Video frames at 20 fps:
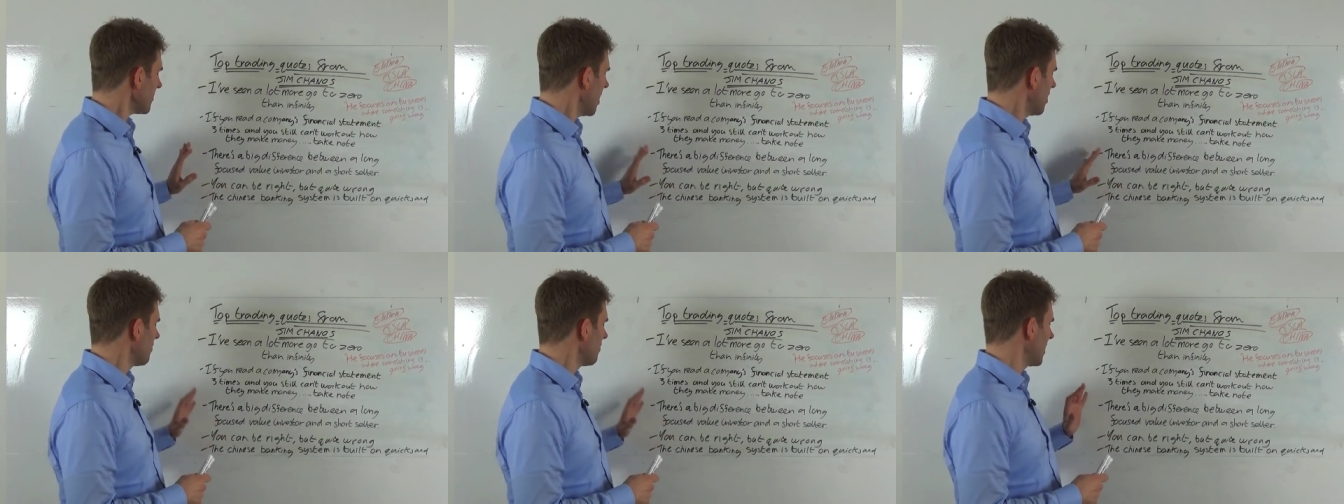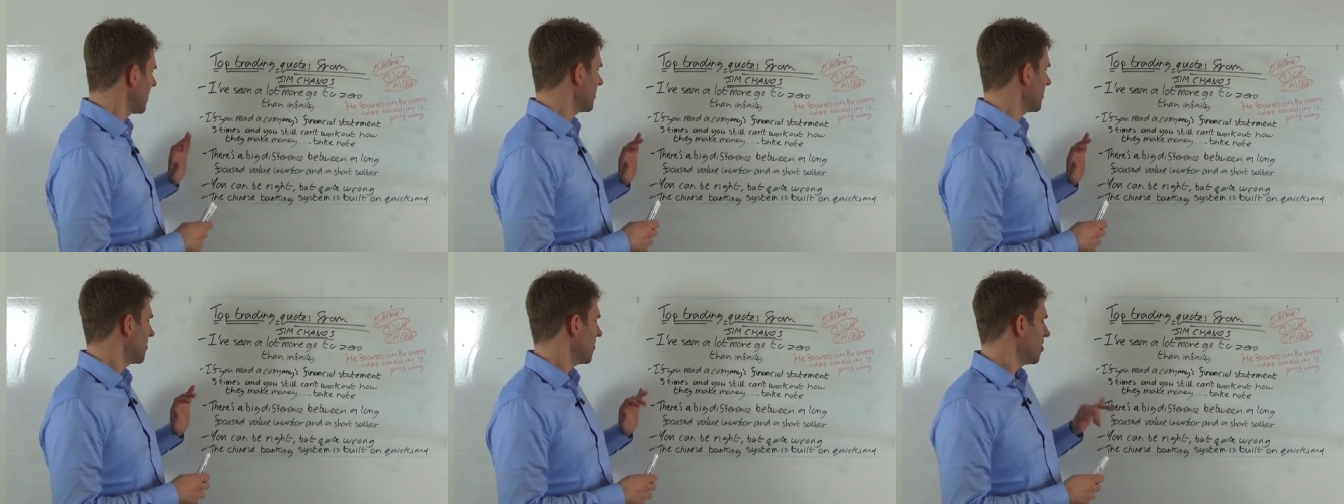All
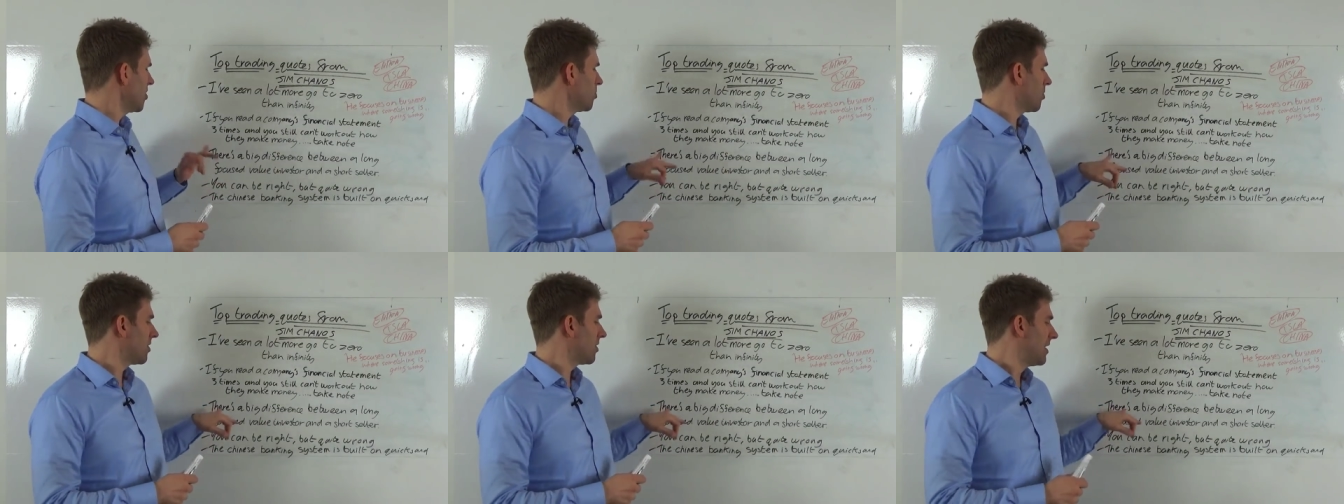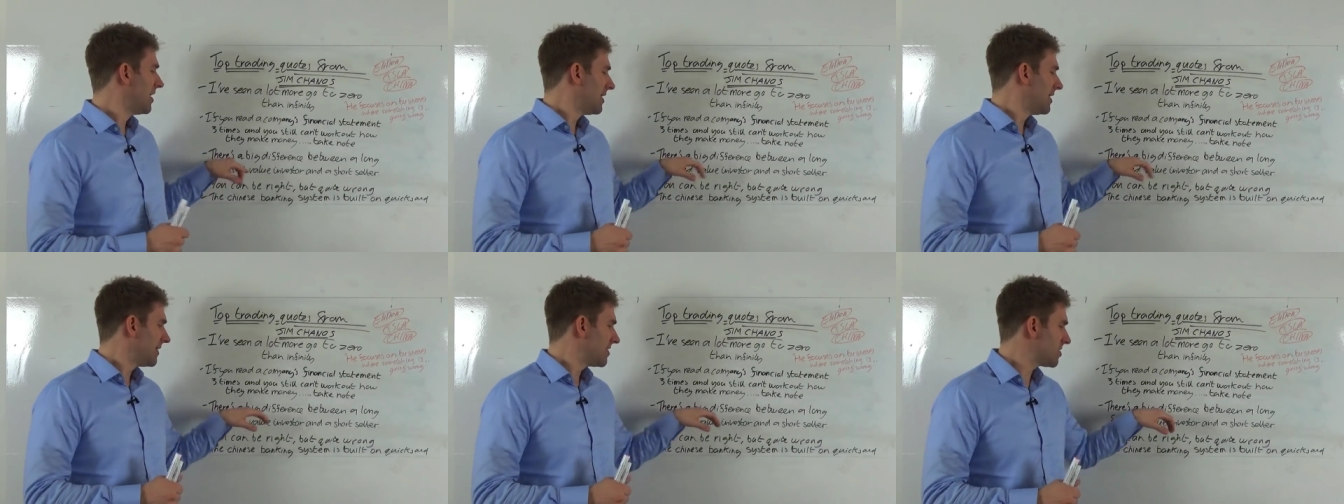right, third
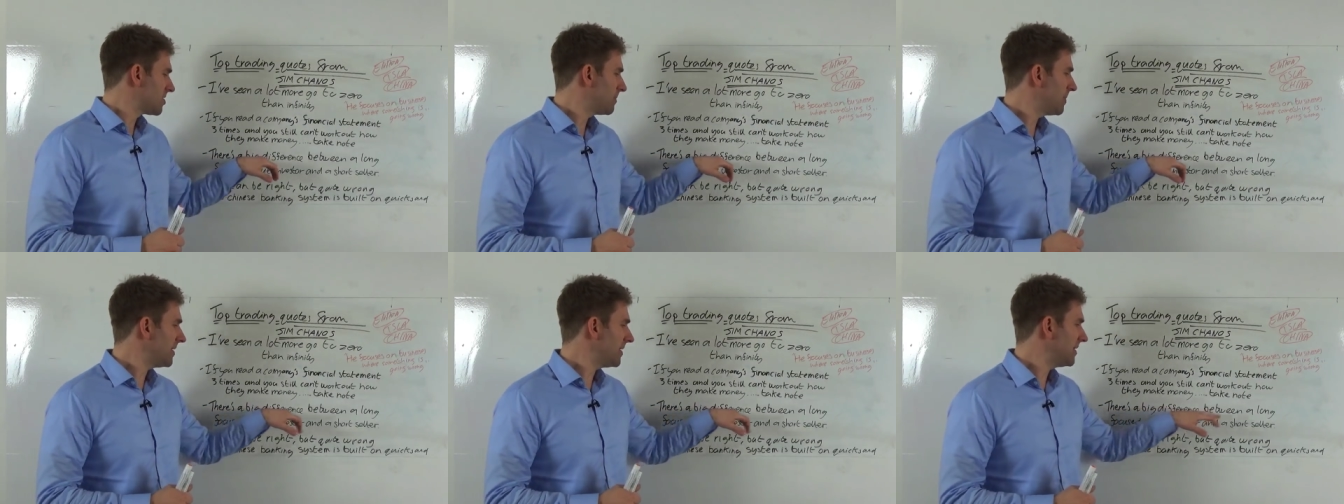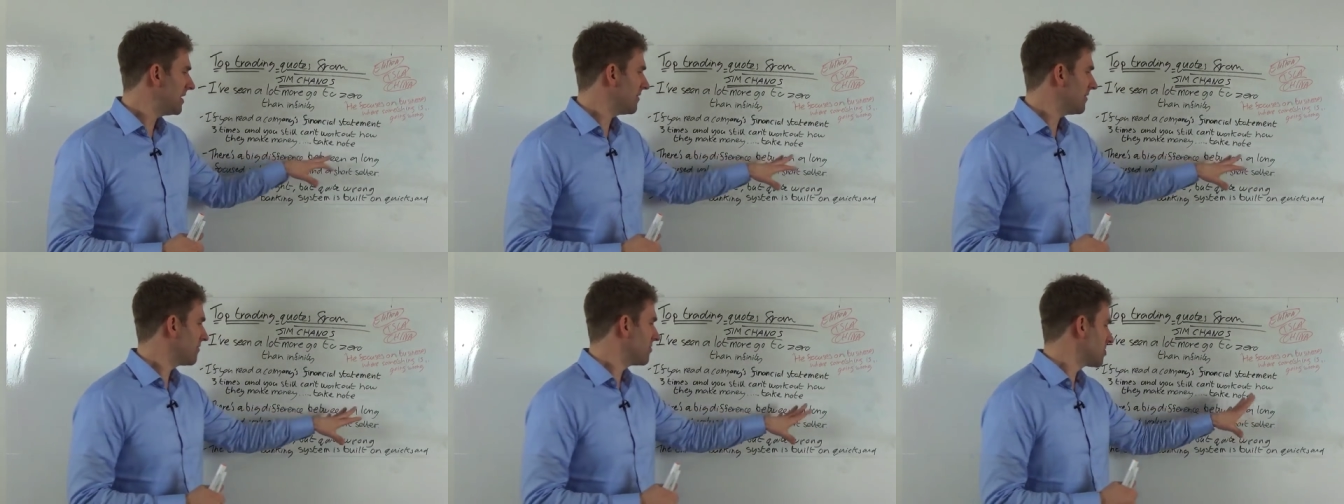one. There's a big
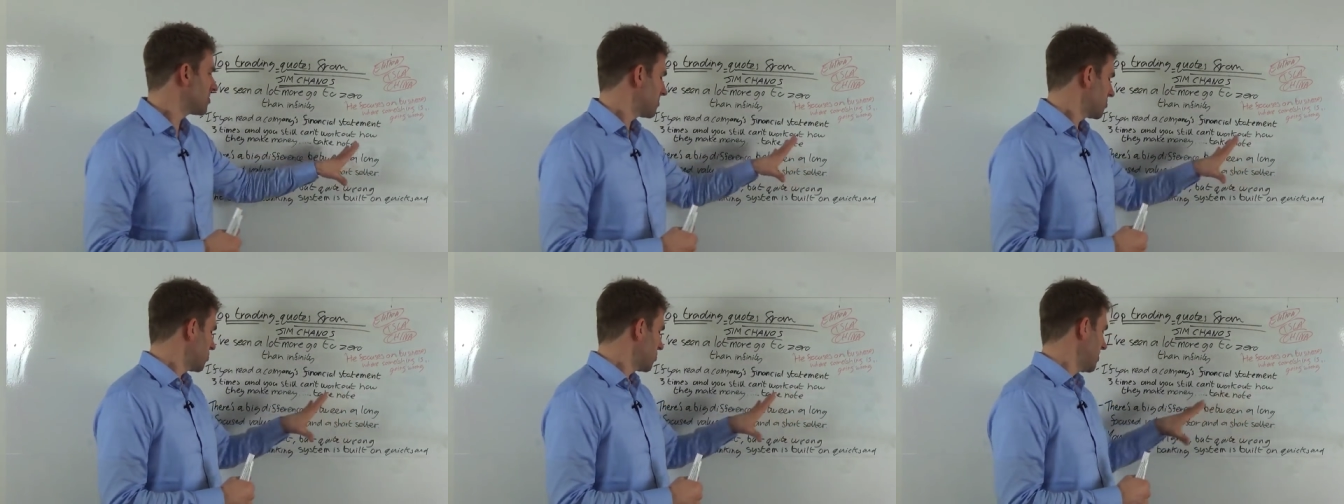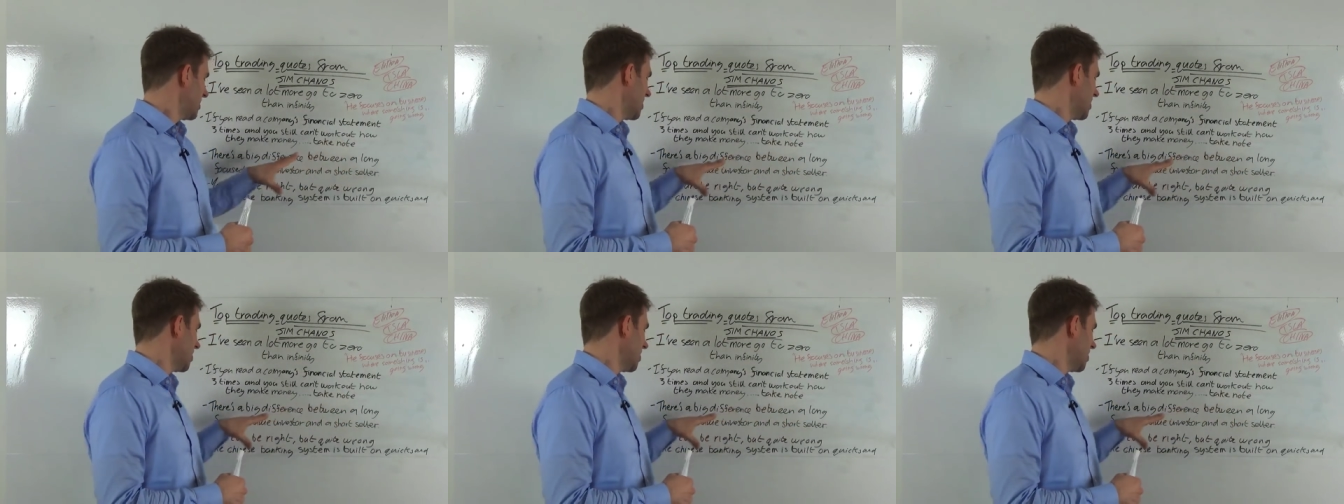difference between a